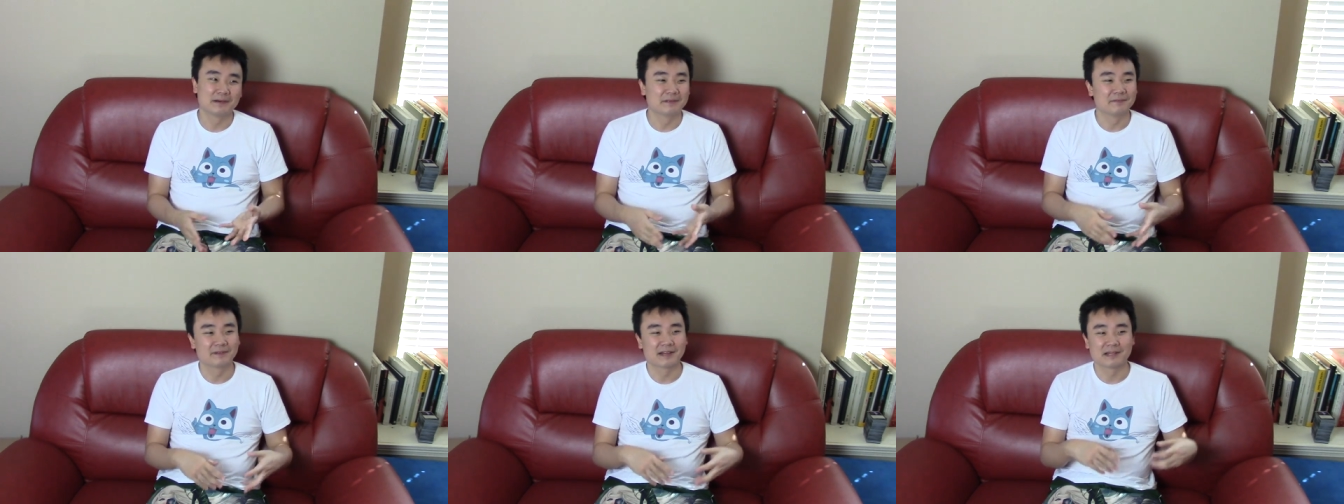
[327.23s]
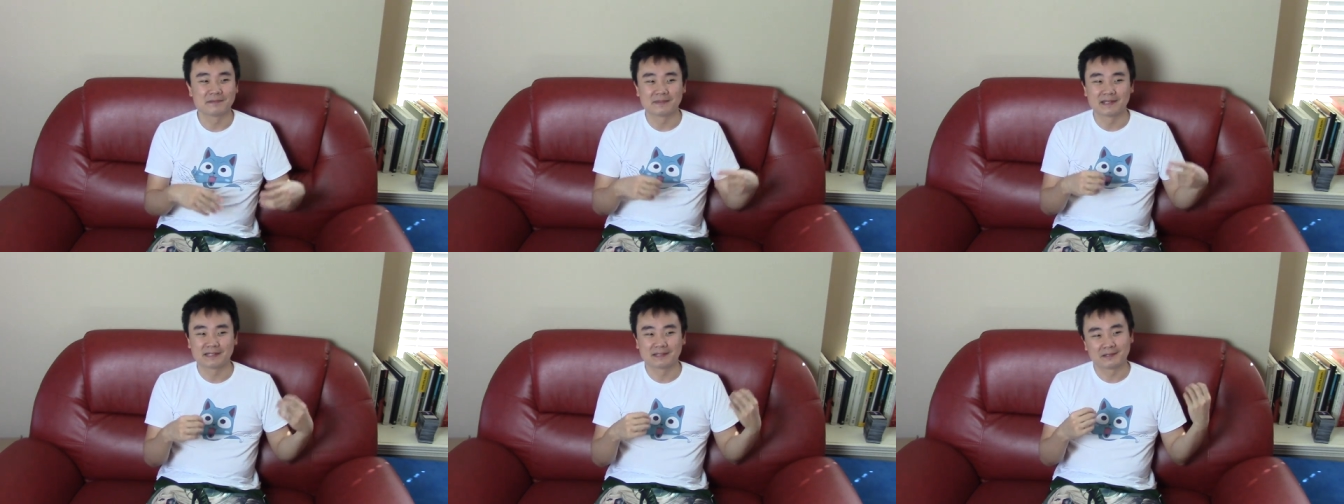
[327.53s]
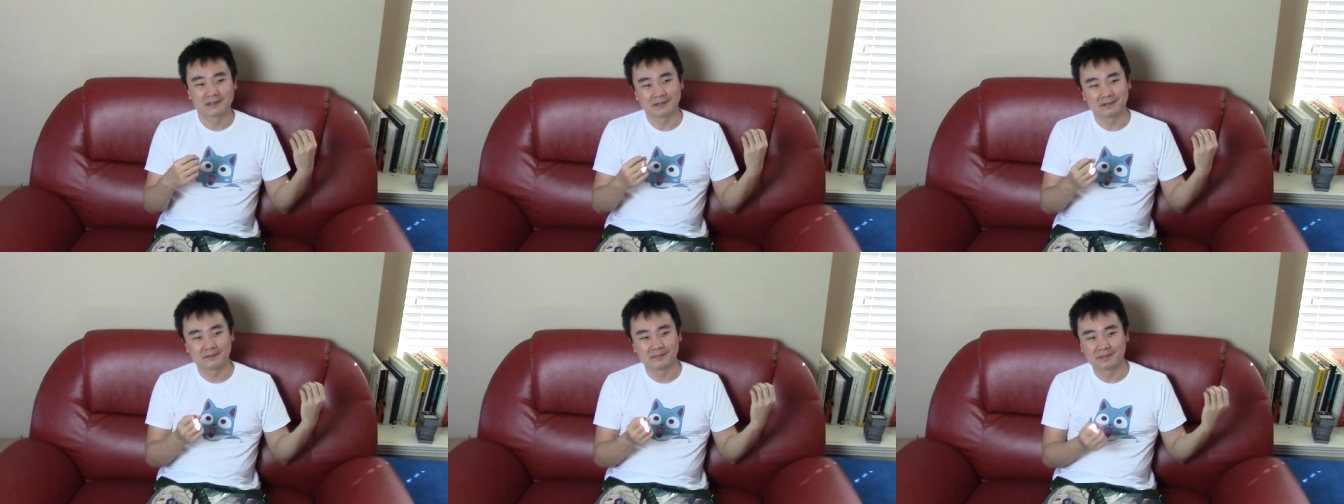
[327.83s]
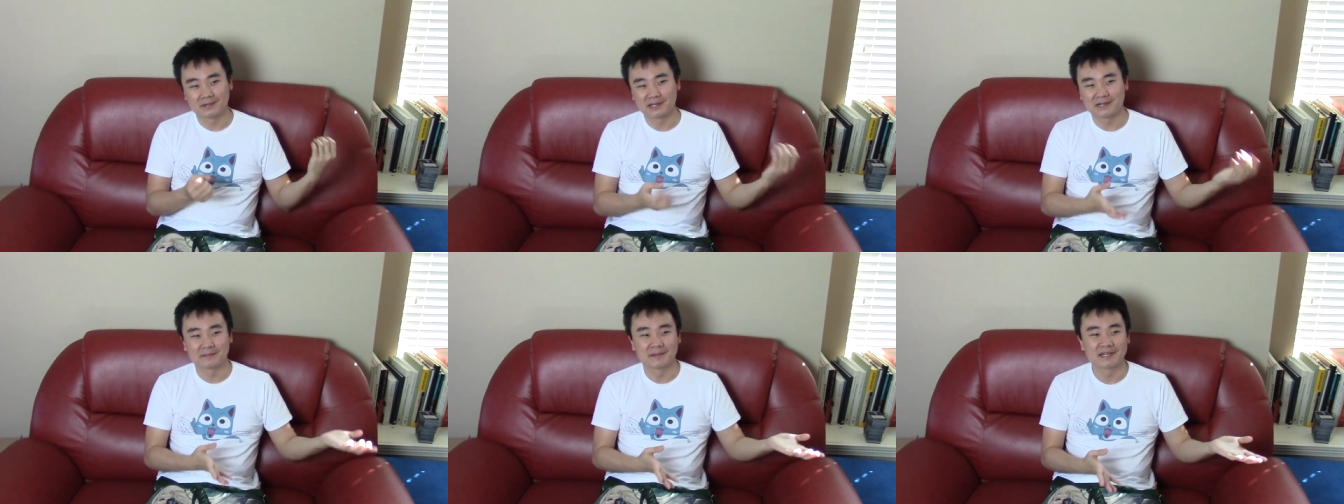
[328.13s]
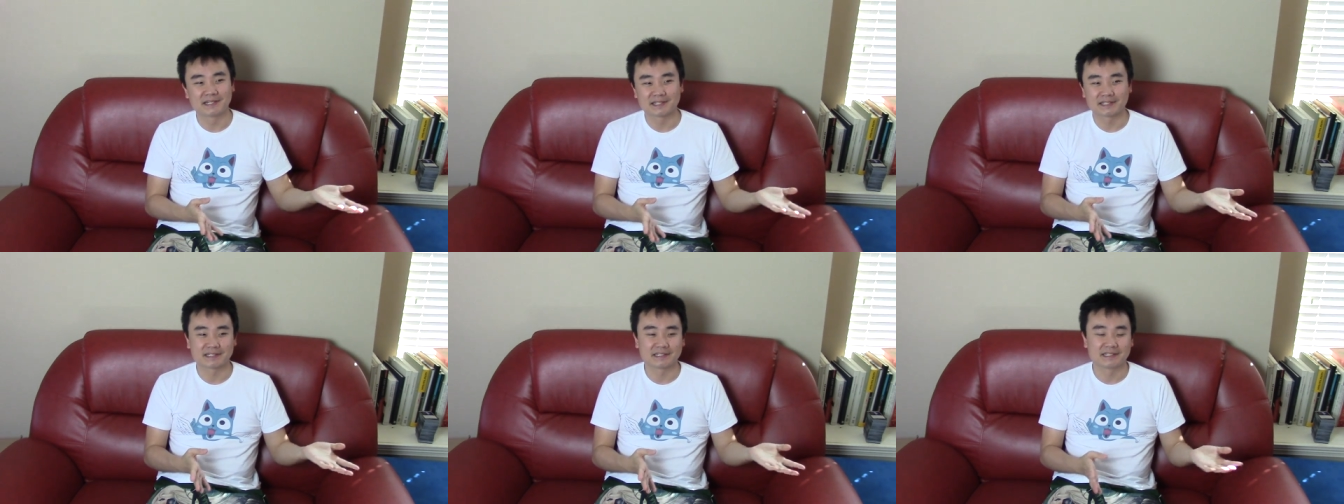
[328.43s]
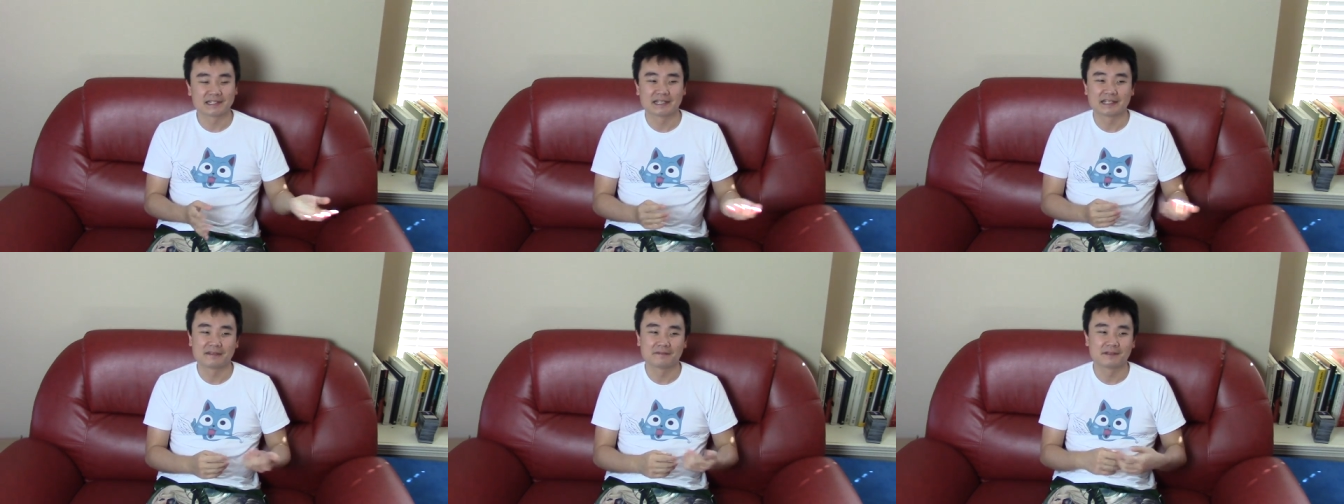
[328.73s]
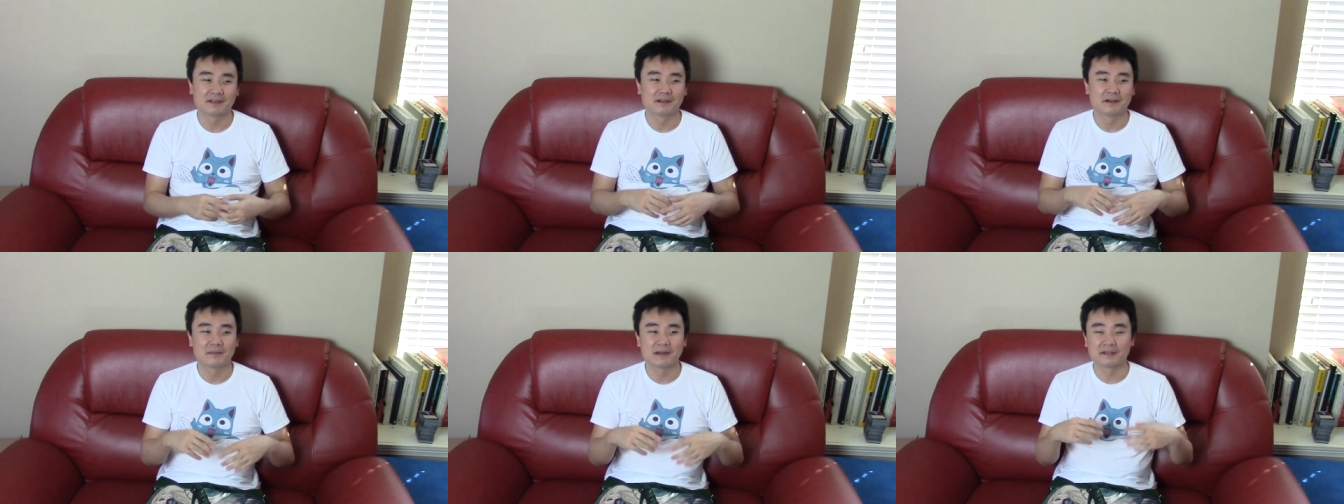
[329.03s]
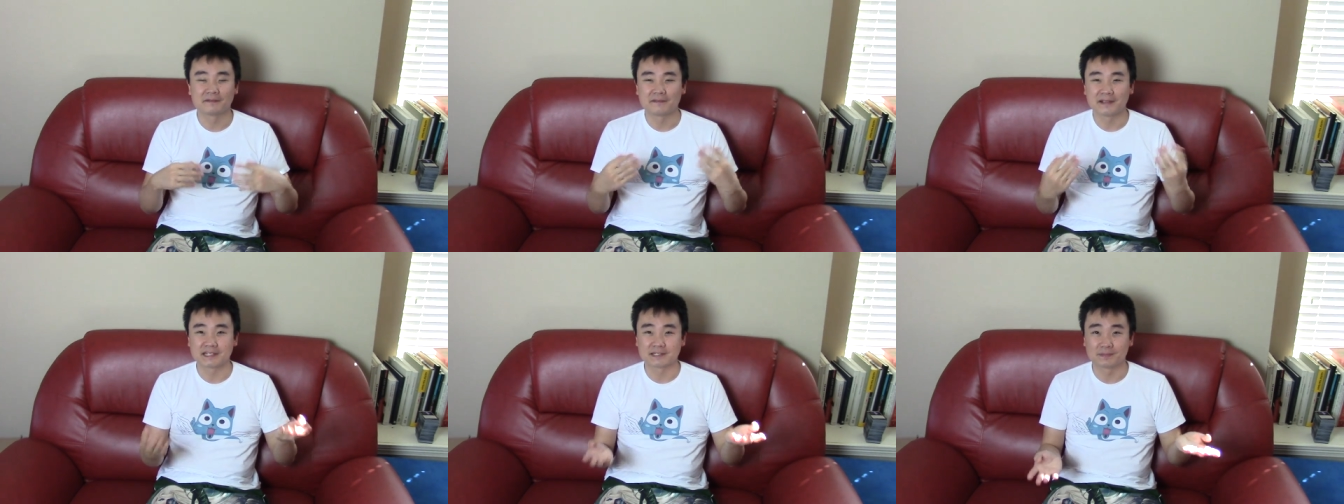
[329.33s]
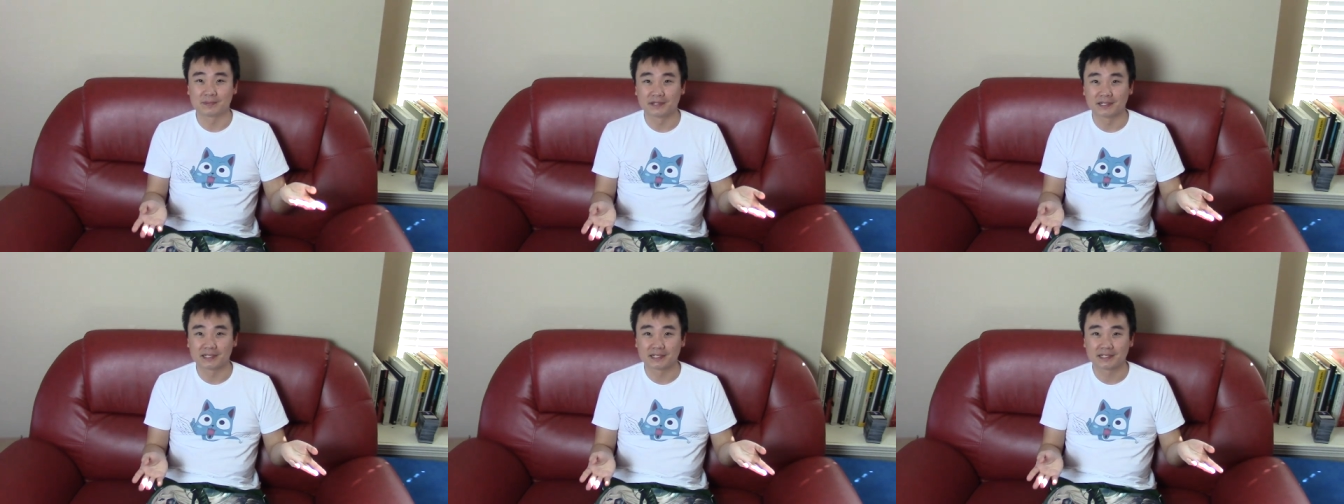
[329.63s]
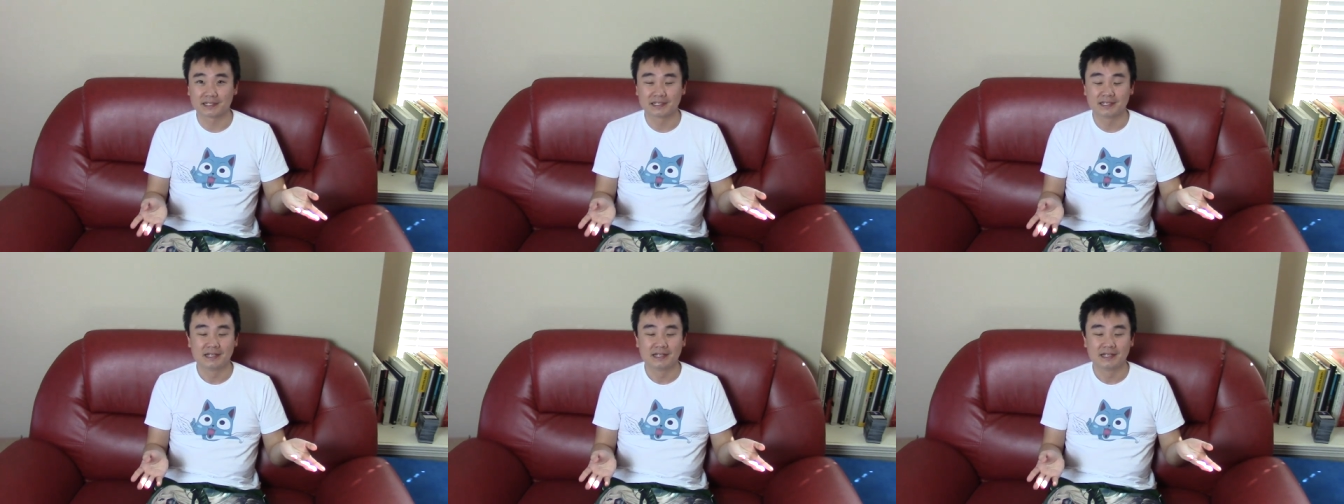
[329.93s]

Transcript: invite me to pretty much like if you go on my Facebook,